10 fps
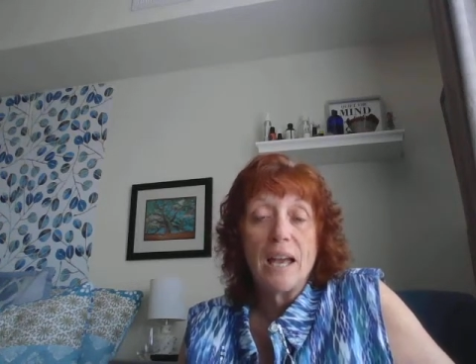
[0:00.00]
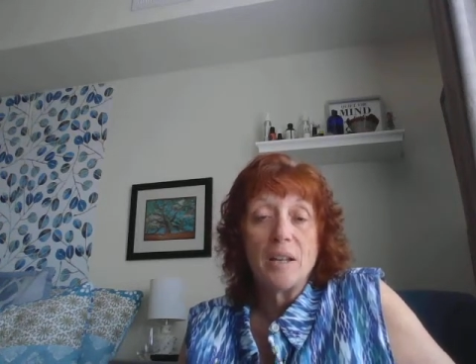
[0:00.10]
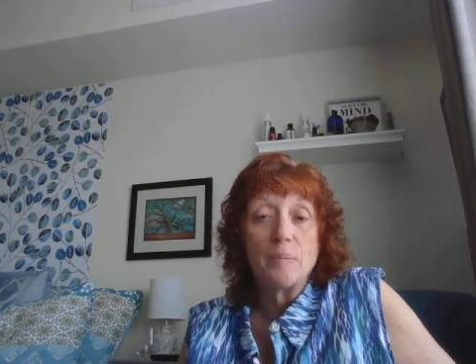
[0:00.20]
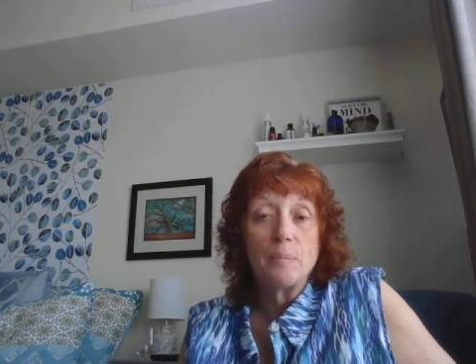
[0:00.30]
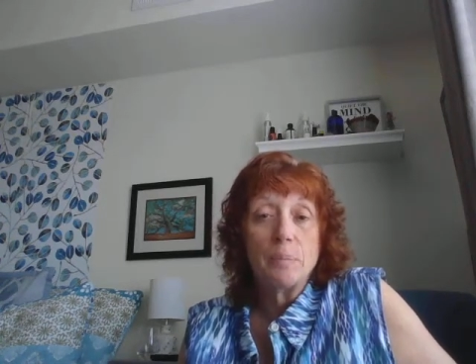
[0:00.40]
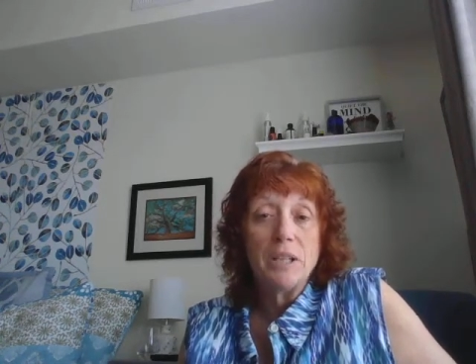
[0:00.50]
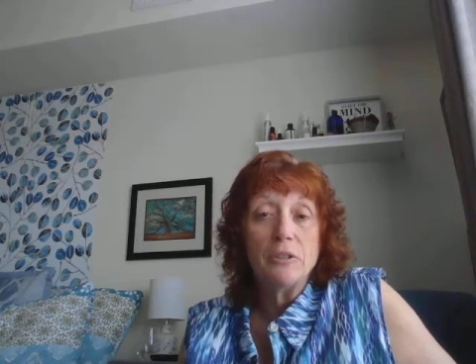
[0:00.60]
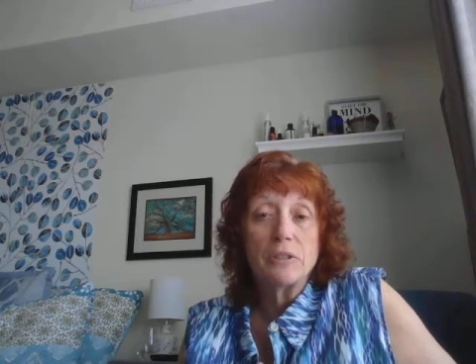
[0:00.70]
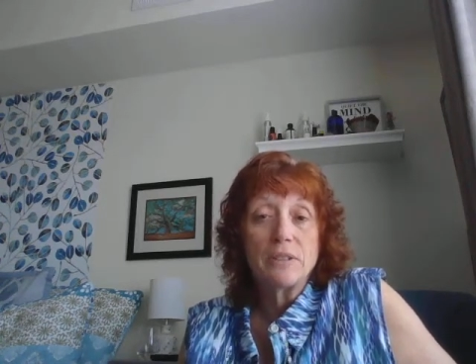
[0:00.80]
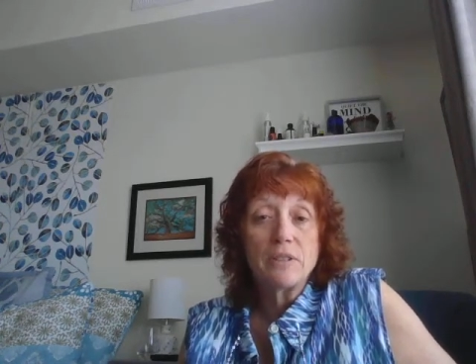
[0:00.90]
at
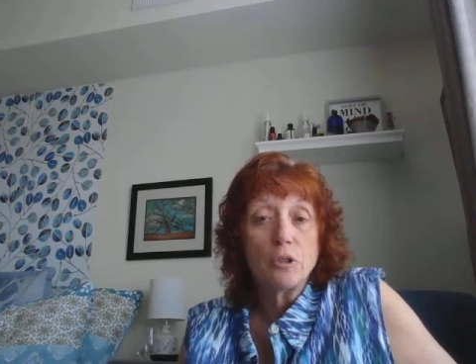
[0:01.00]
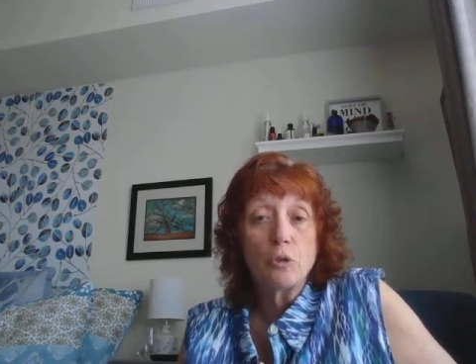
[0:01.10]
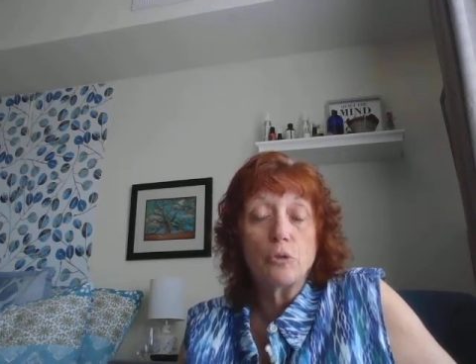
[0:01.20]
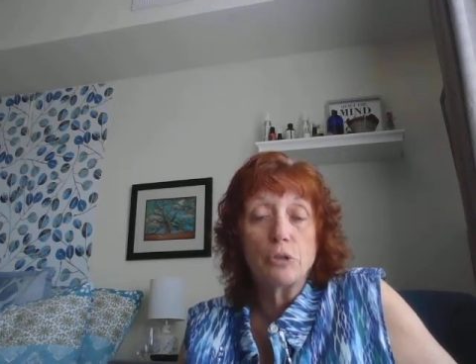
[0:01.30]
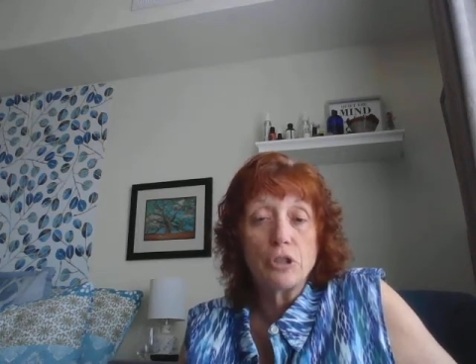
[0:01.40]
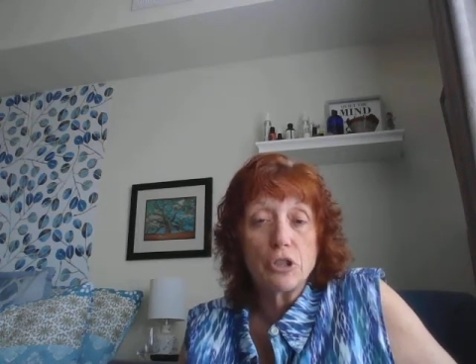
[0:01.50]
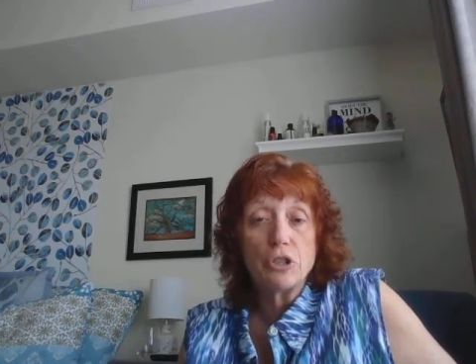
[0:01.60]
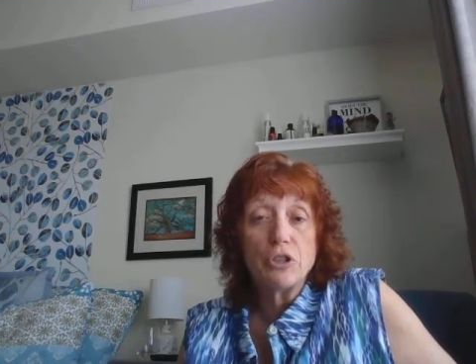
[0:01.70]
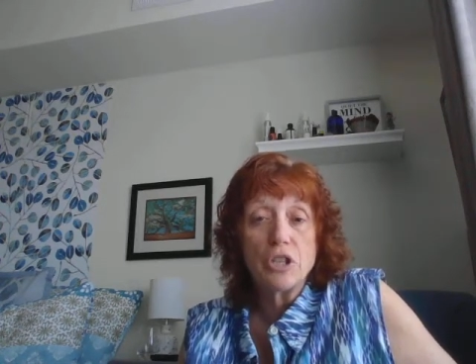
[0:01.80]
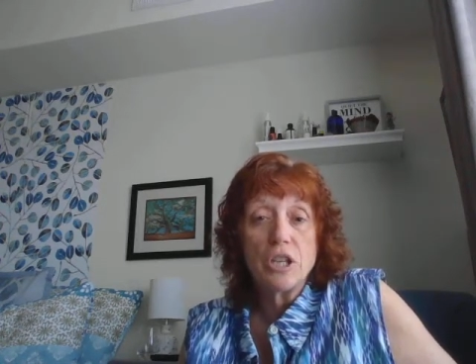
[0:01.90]
Peace Lutheran
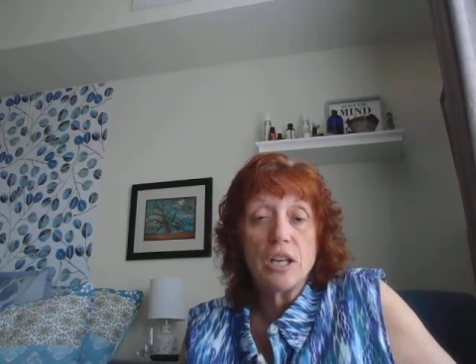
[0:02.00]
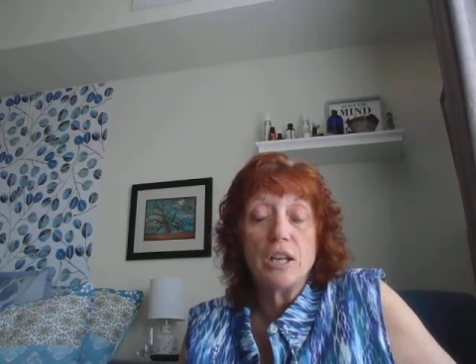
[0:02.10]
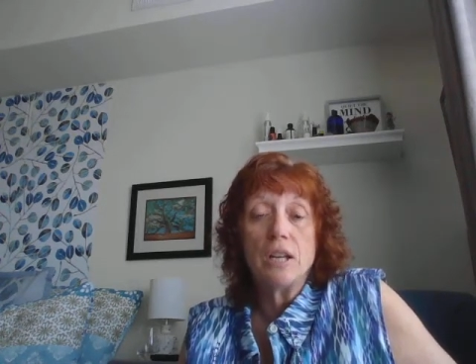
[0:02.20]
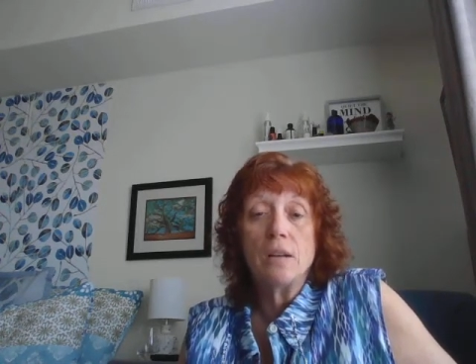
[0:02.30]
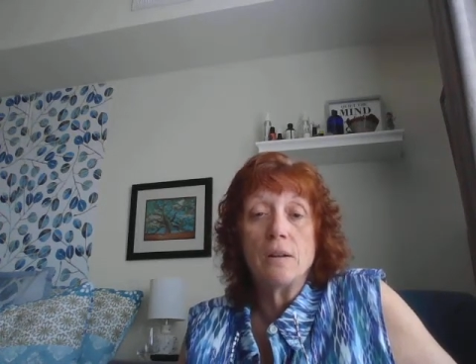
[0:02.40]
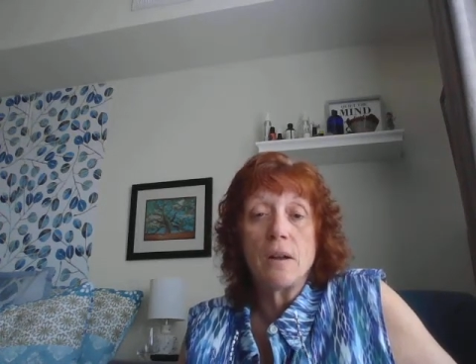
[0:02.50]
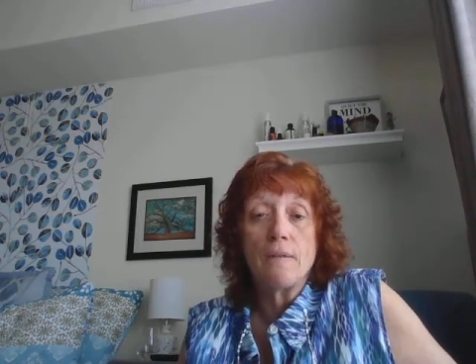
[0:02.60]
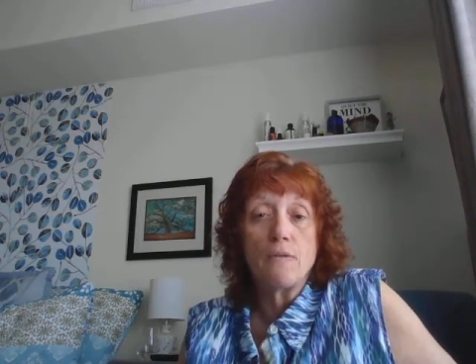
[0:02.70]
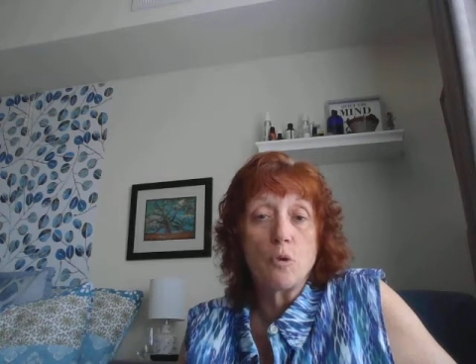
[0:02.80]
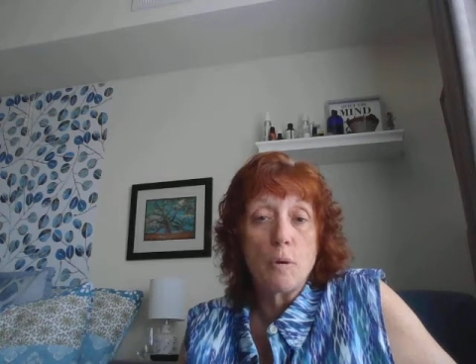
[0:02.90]
Church in
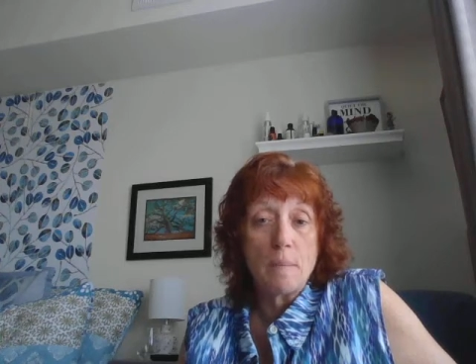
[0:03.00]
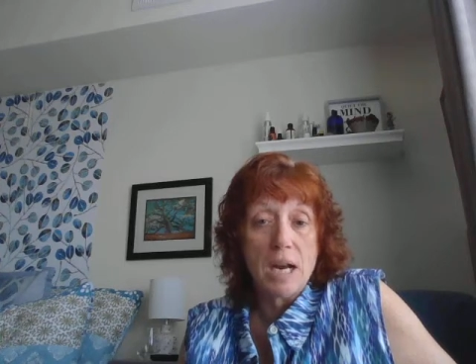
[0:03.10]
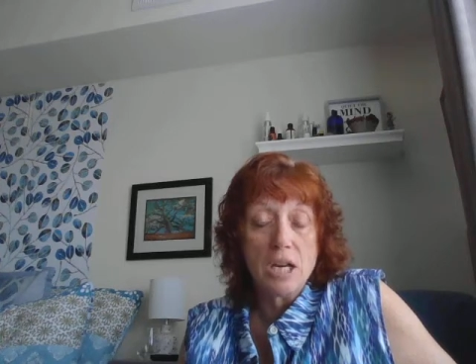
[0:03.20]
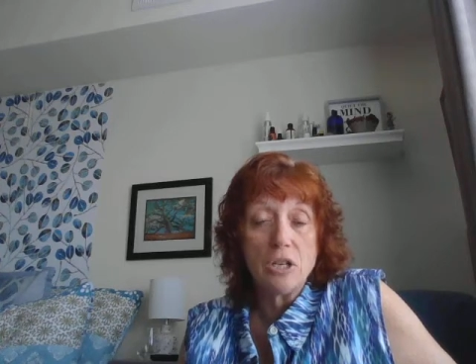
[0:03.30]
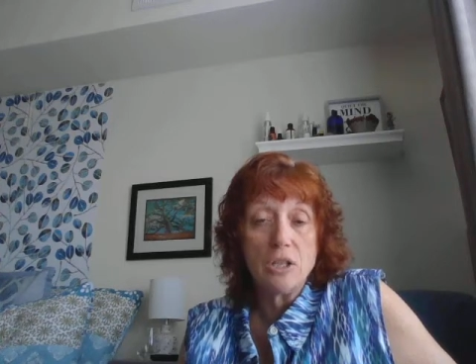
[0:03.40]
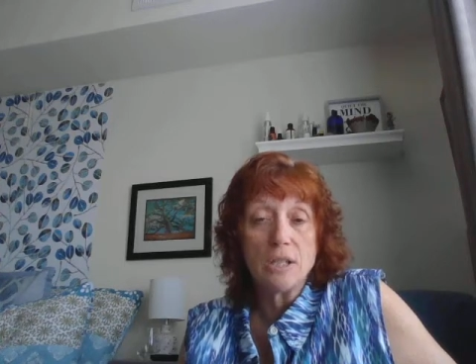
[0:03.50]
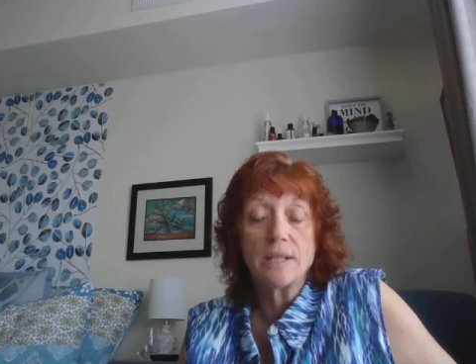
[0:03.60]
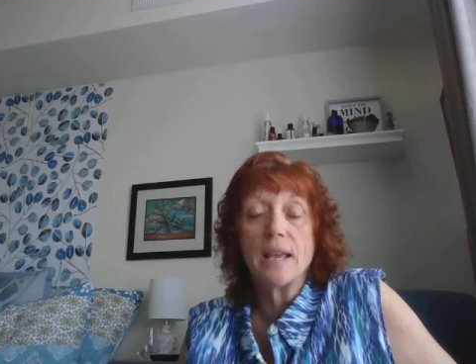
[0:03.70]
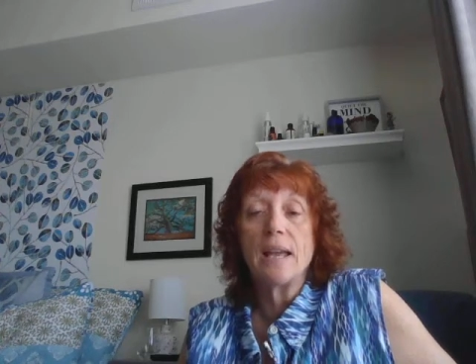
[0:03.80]
Fort Myers.